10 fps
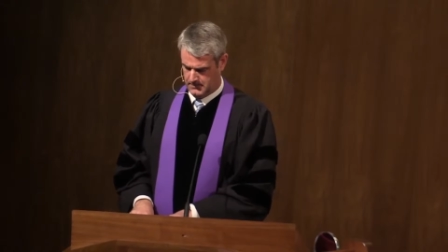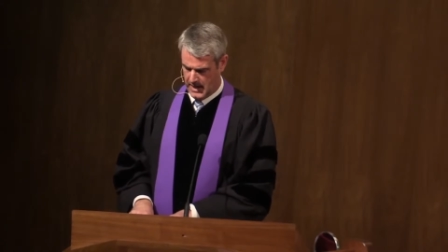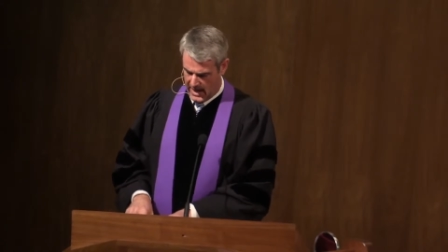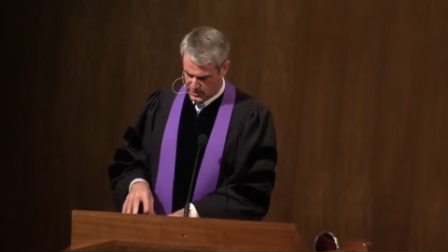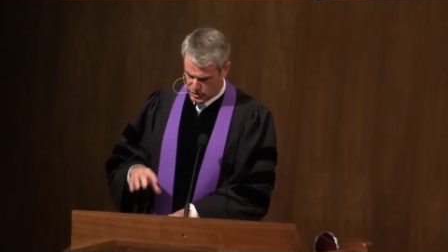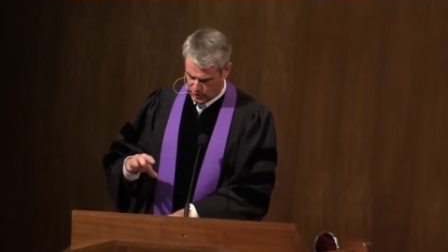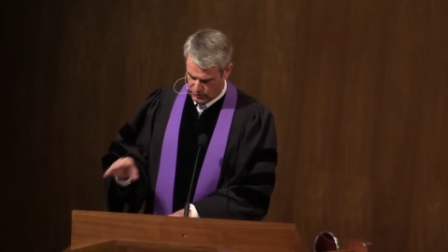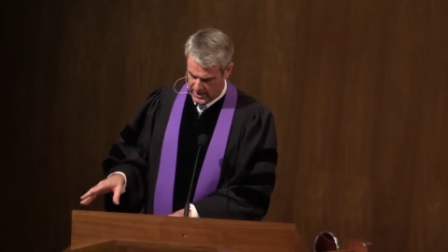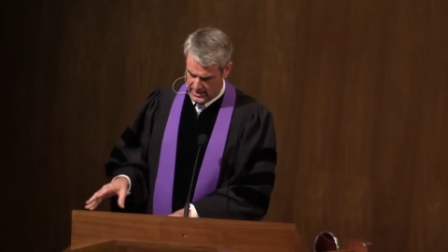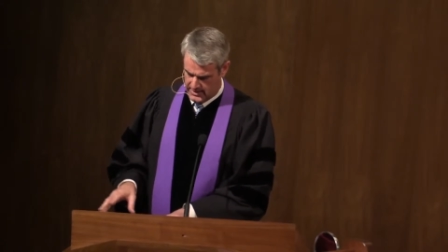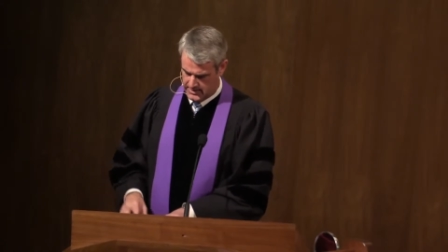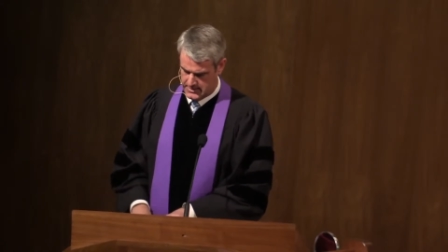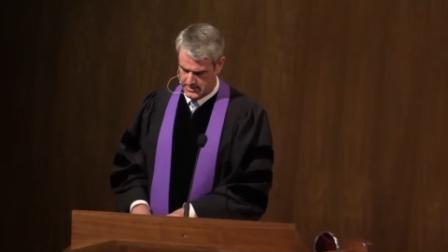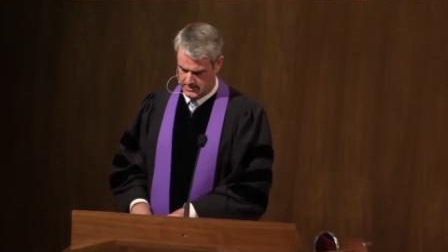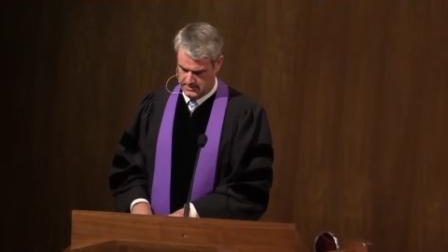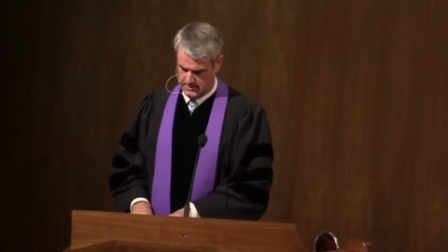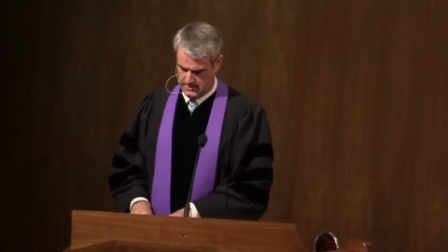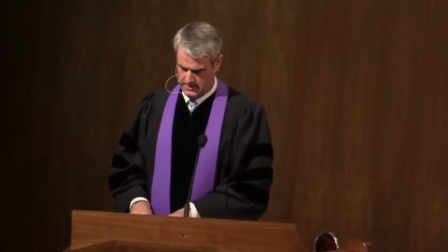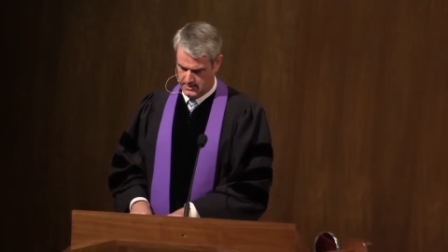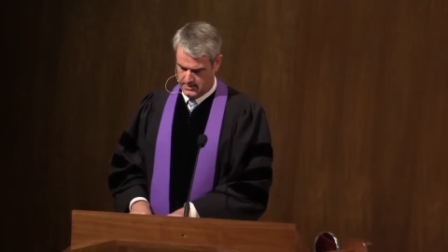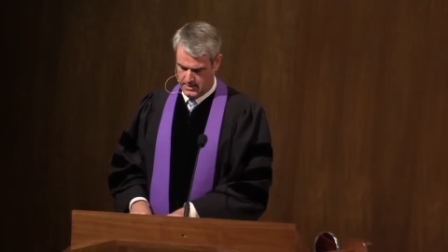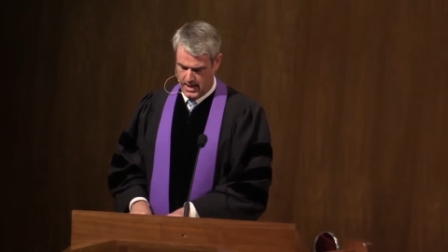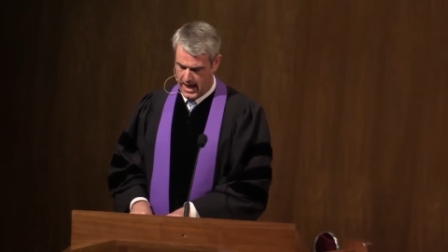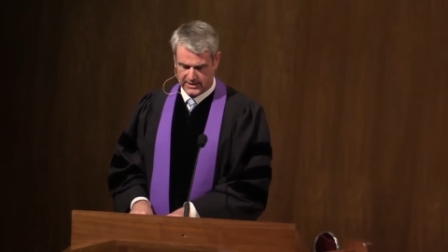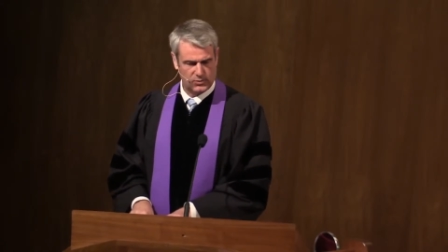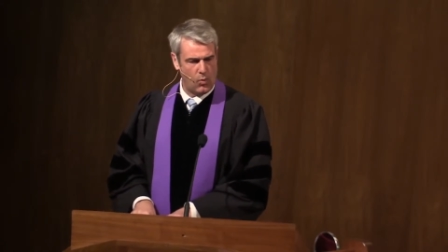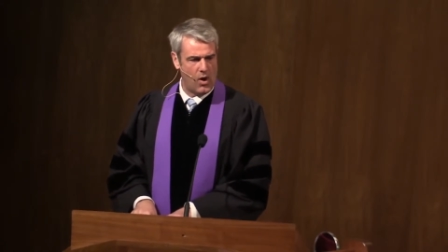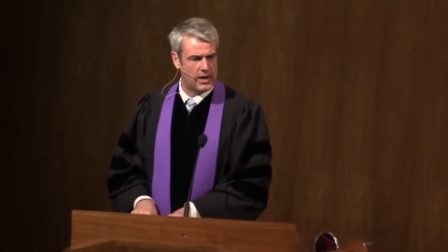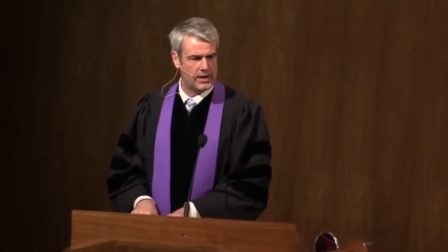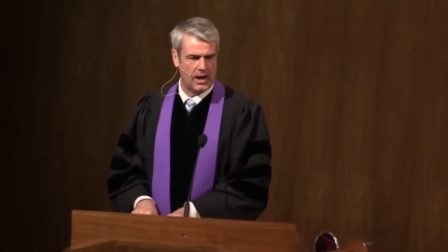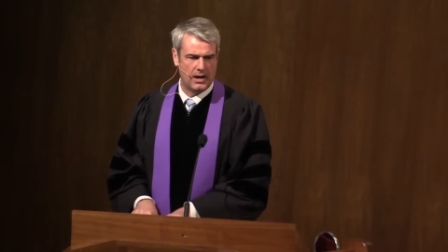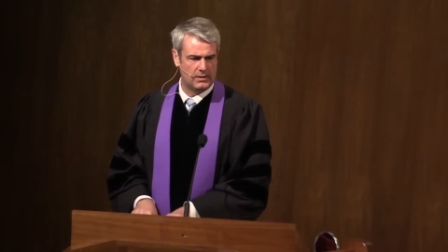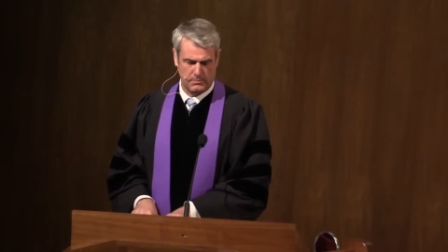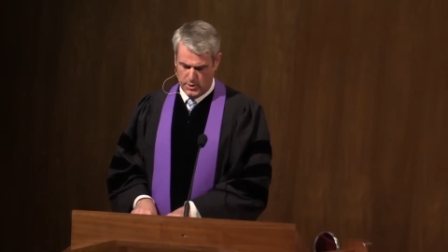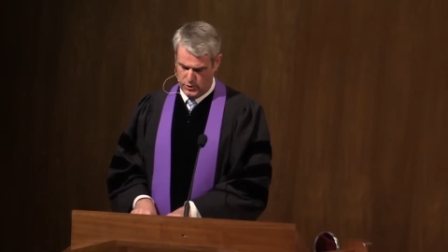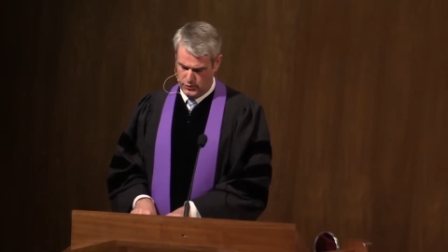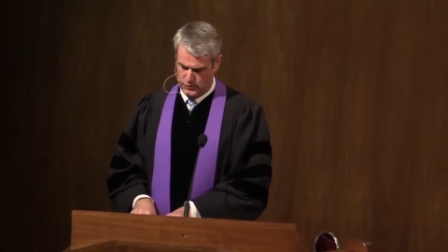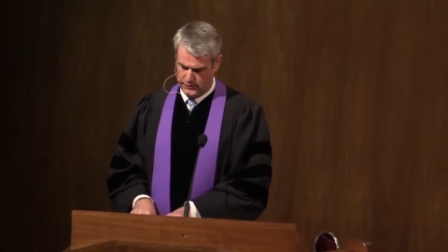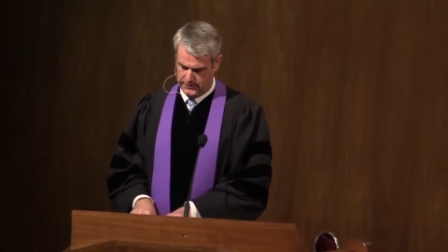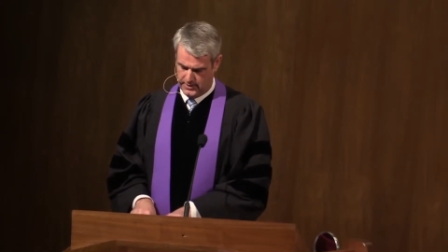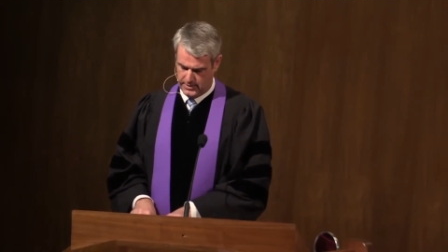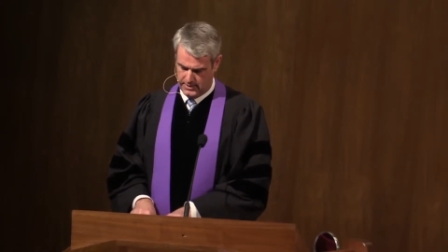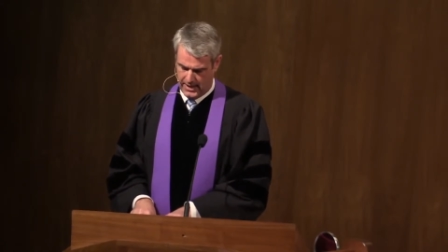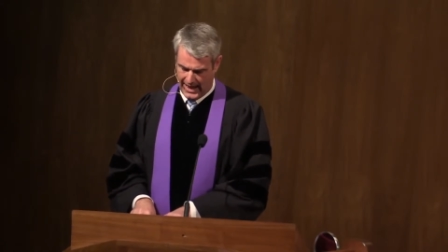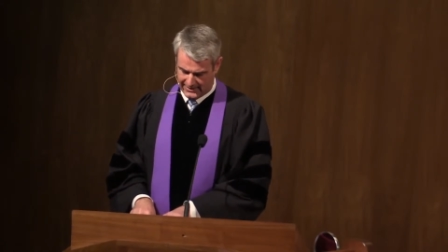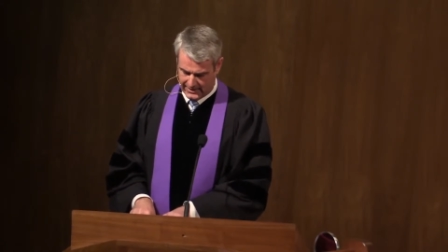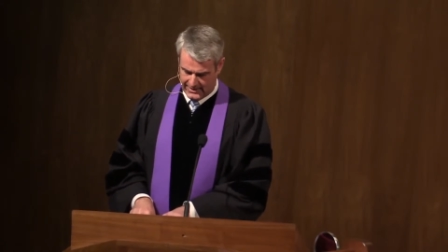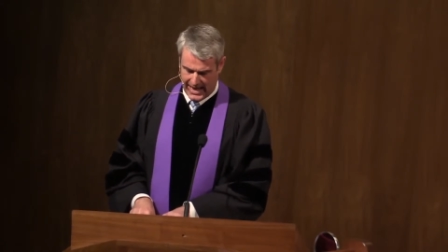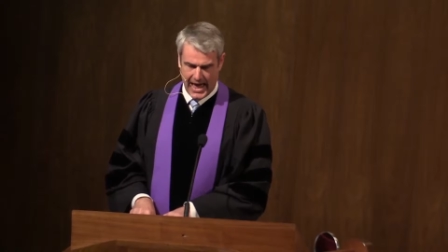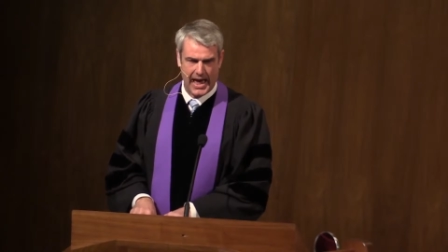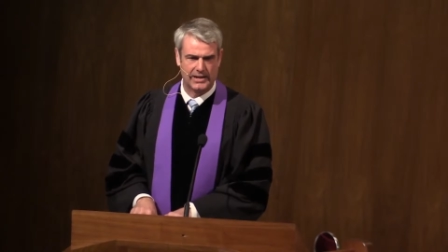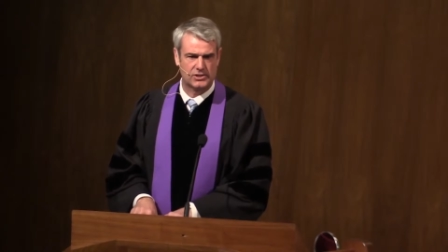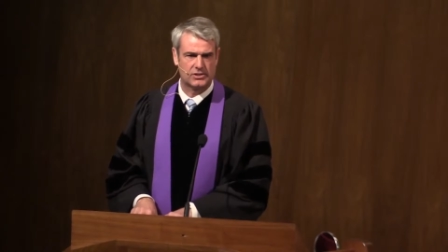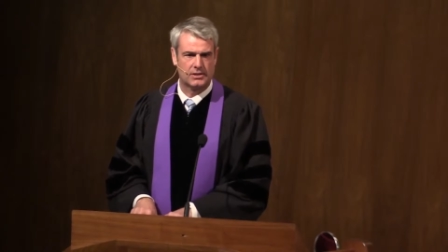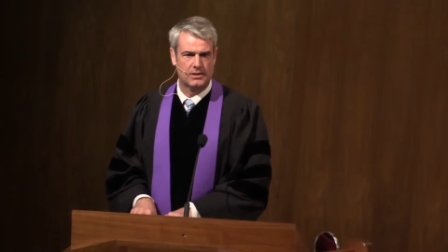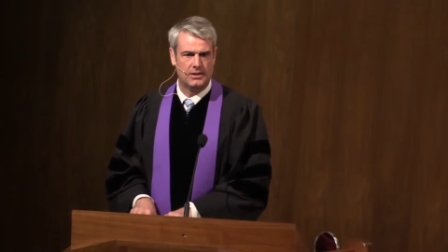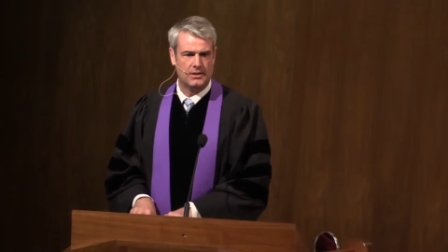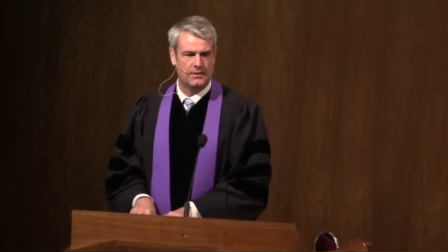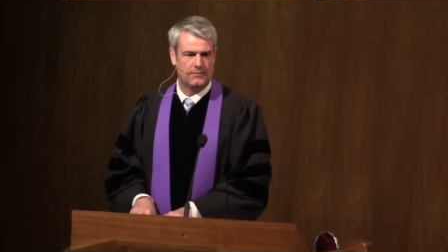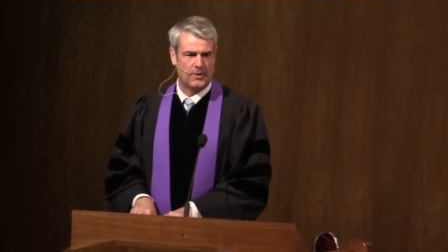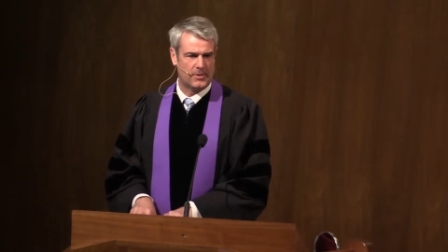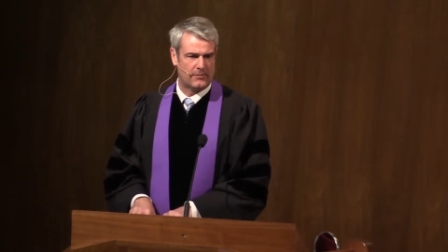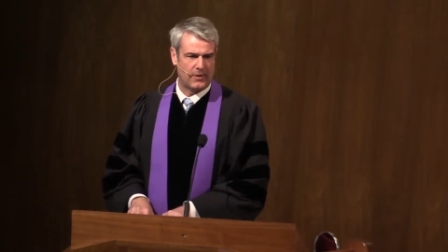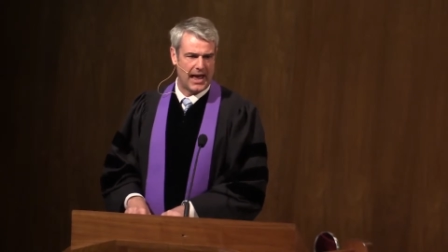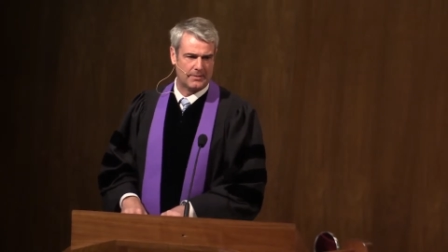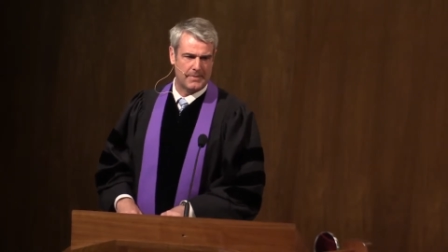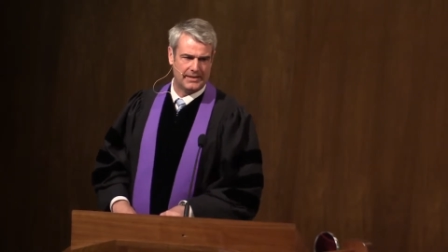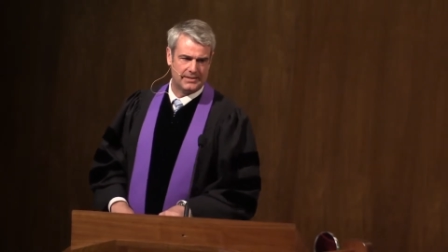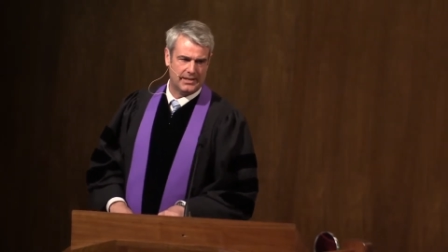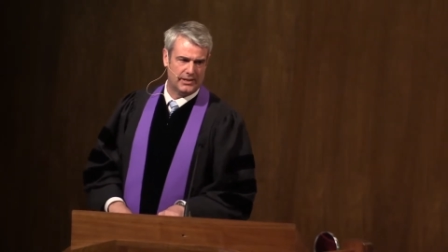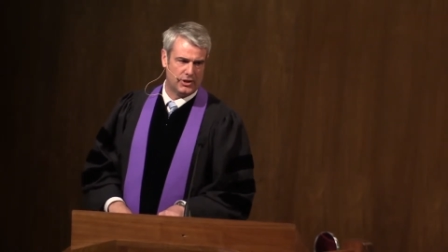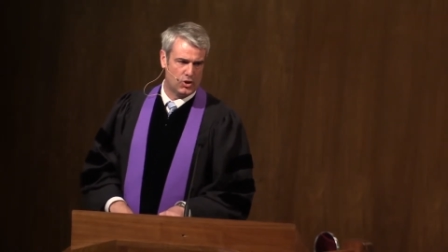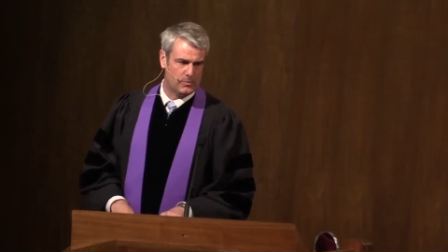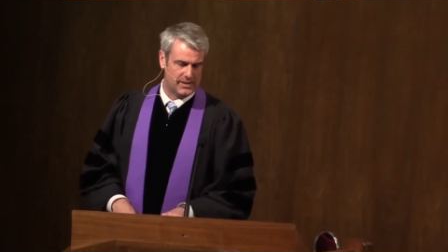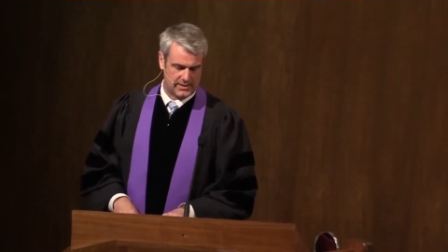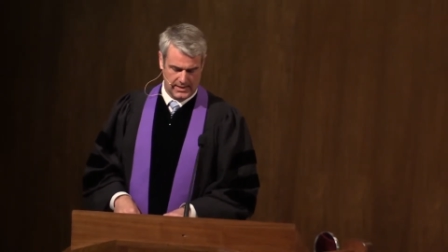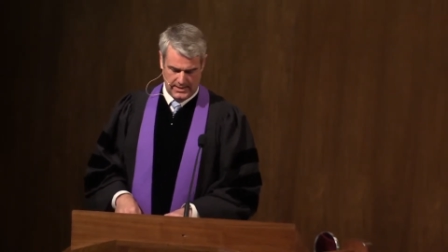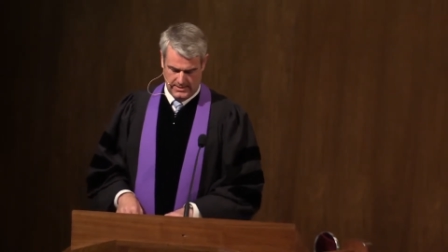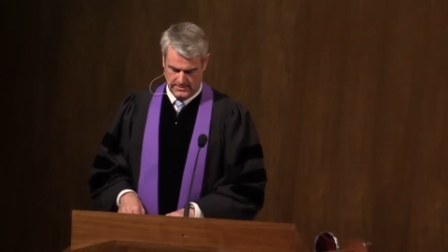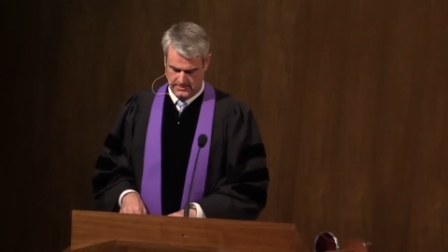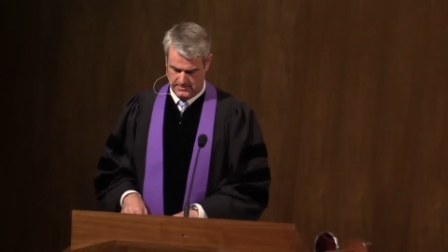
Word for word: and serene as one unmoved and detached from the fragmented human scene.